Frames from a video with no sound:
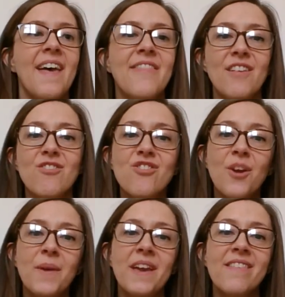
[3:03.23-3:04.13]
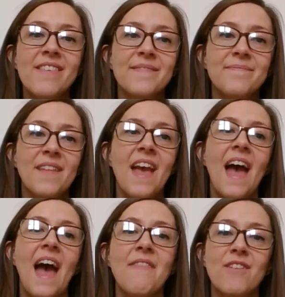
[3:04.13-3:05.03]
then show it,
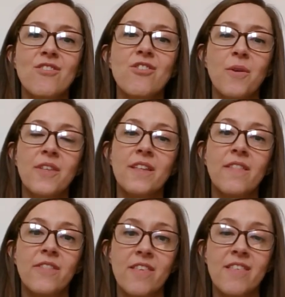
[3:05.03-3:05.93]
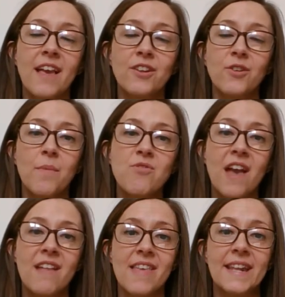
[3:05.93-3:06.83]
and then show the second
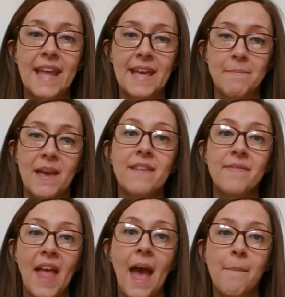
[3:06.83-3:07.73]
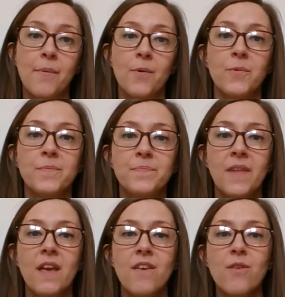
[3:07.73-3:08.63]
object and name it apple.
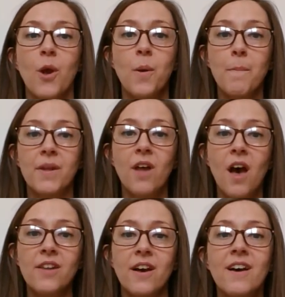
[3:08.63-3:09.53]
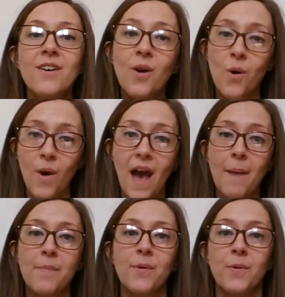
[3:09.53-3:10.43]
So banana or
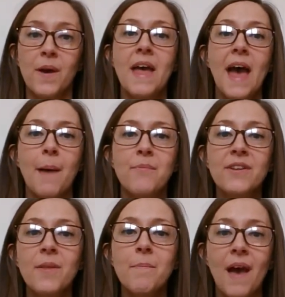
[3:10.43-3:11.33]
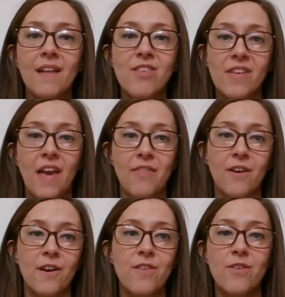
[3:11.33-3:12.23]
apple, and bring them back
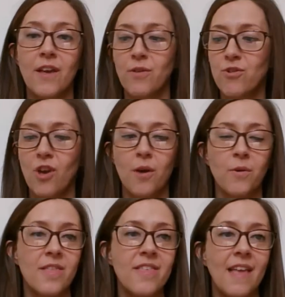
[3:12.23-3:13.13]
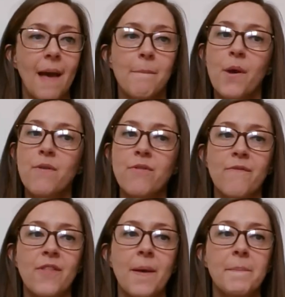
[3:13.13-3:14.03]
together so that your child can scan both
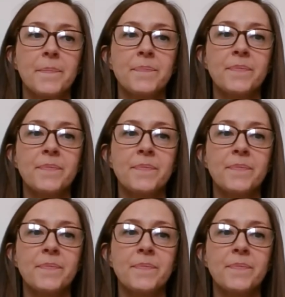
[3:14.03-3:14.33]
of them.